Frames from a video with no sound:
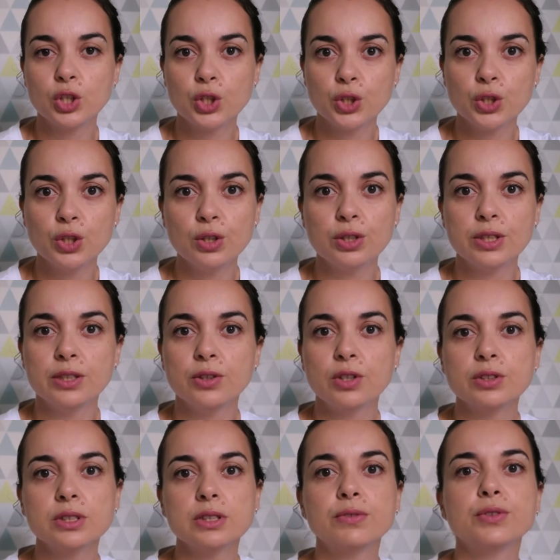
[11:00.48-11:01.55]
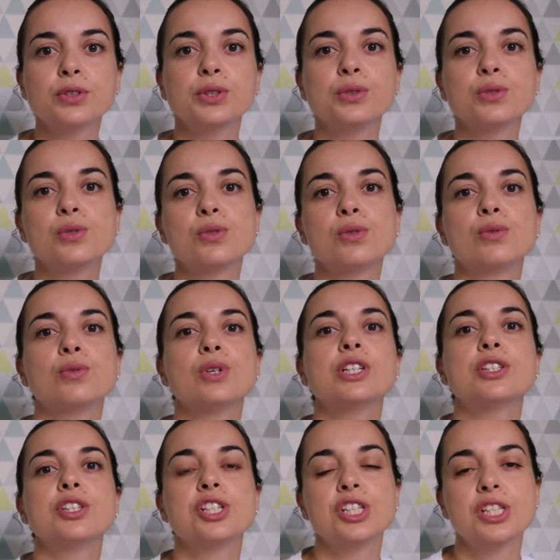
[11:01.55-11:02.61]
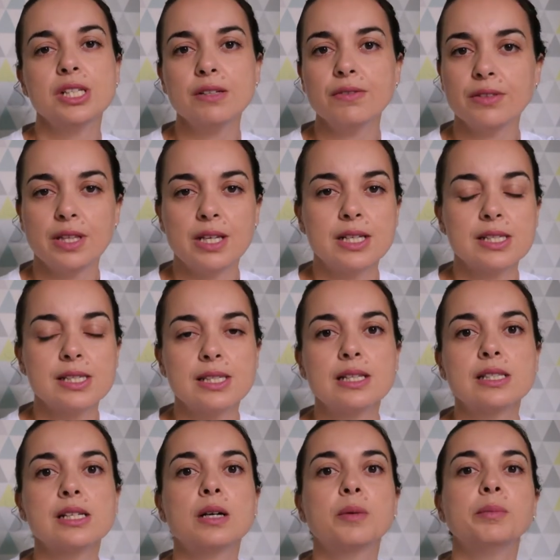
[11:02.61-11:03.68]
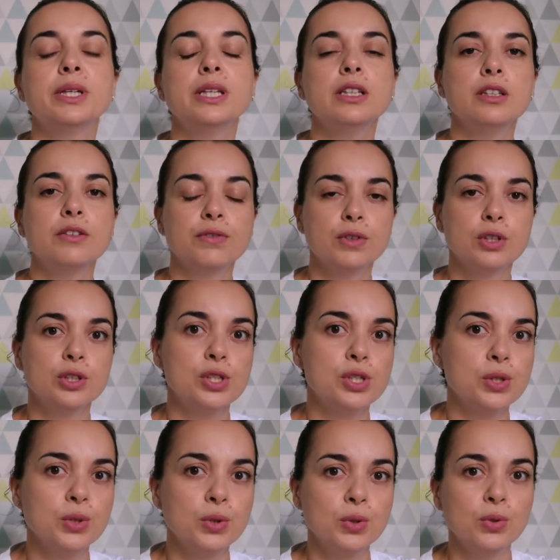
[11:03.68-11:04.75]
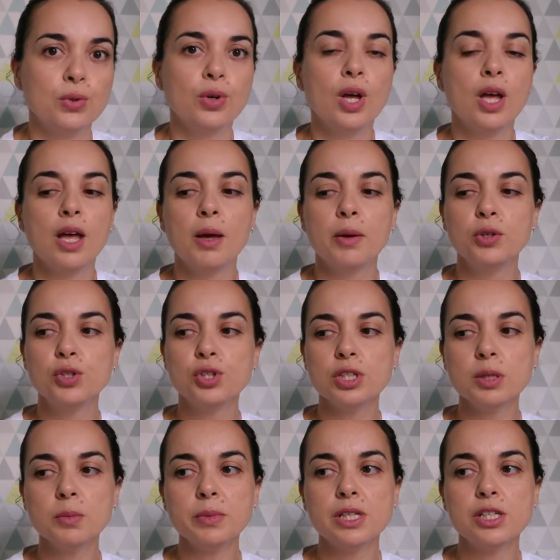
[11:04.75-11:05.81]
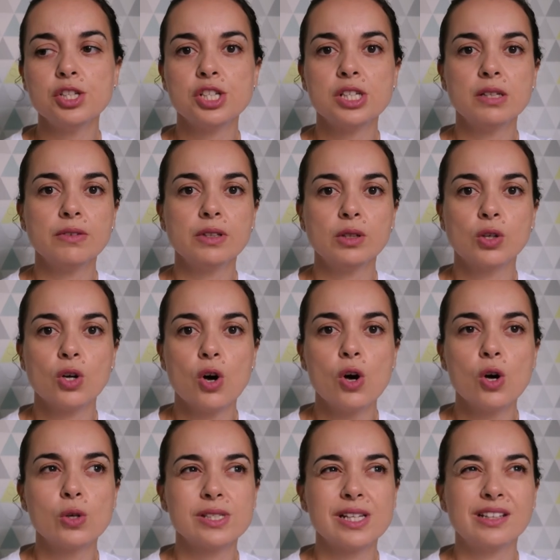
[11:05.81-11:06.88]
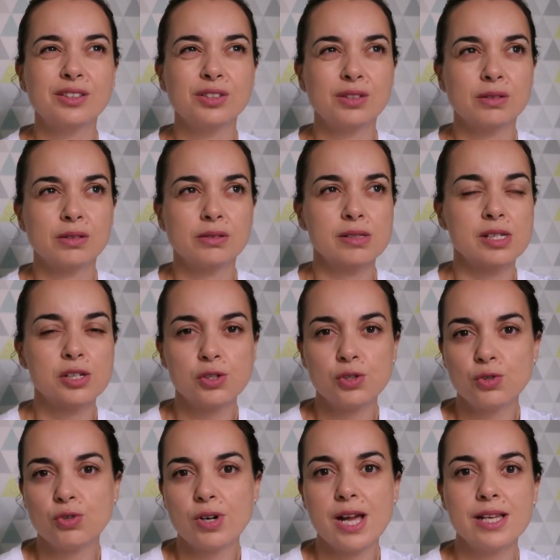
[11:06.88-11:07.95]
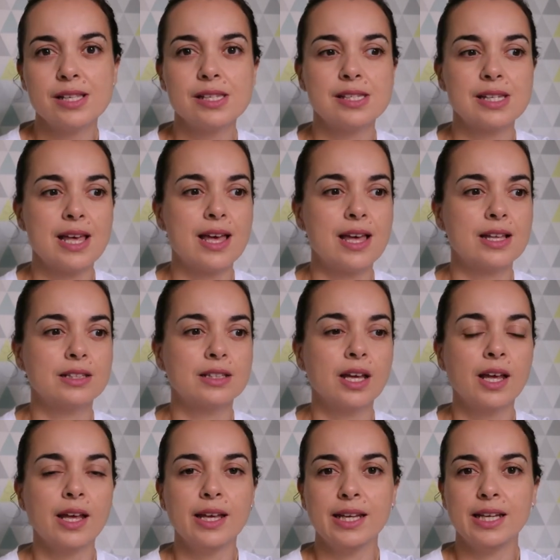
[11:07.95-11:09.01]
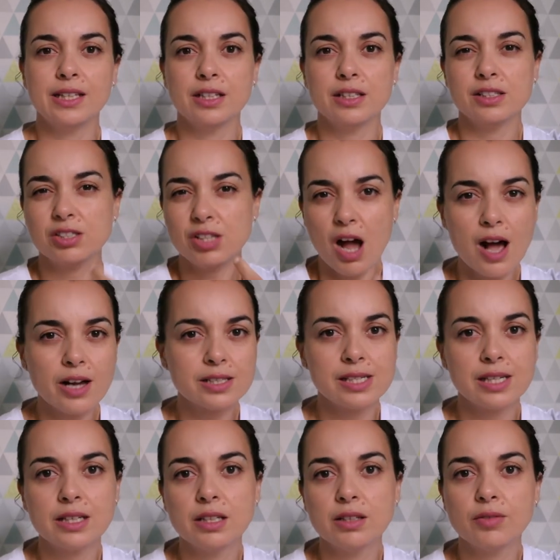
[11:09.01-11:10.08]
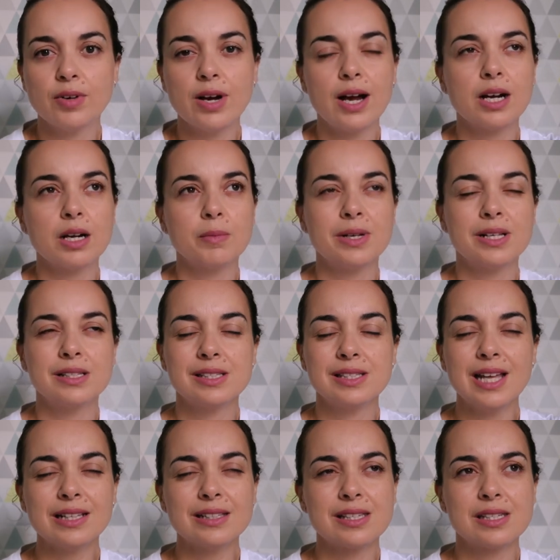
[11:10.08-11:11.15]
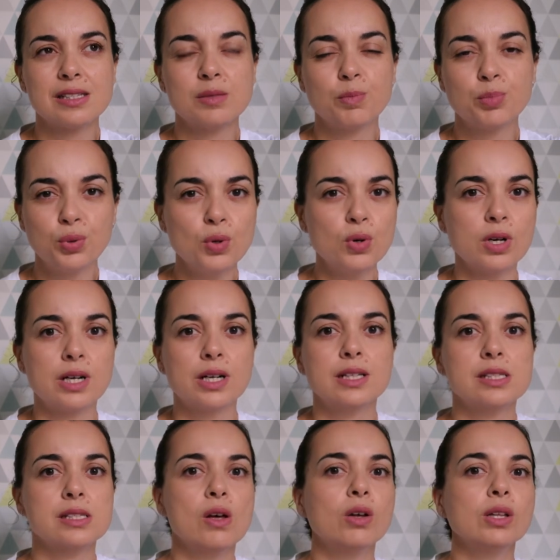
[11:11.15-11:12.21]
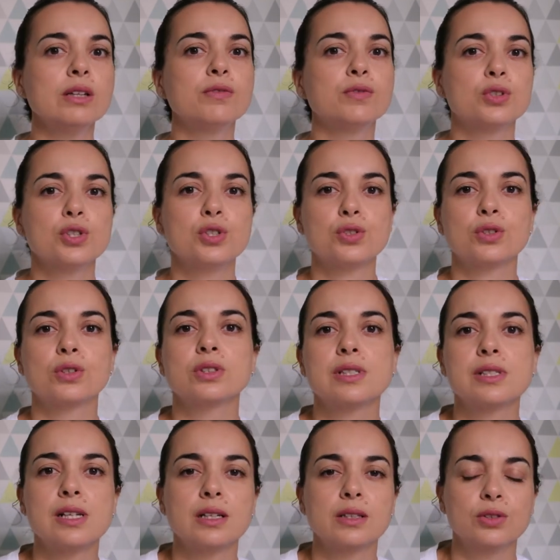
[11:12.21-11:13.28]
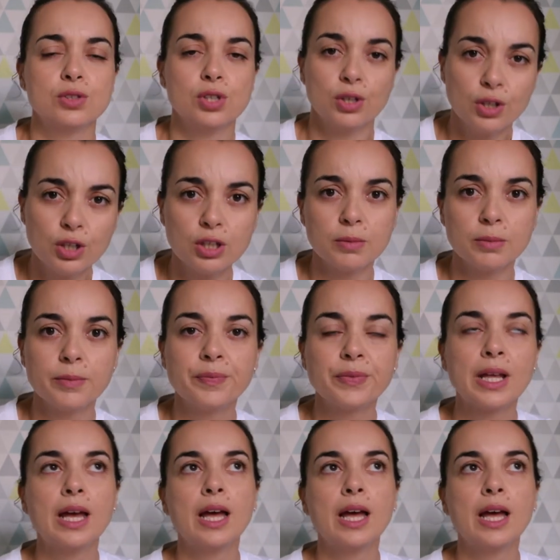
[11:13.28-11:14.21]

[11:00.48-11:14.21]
good in order for you to achieve things that are meaningful to you. You shouldn't be achieving goals under stress and in a toxic environment. That's poor. That's only for short term.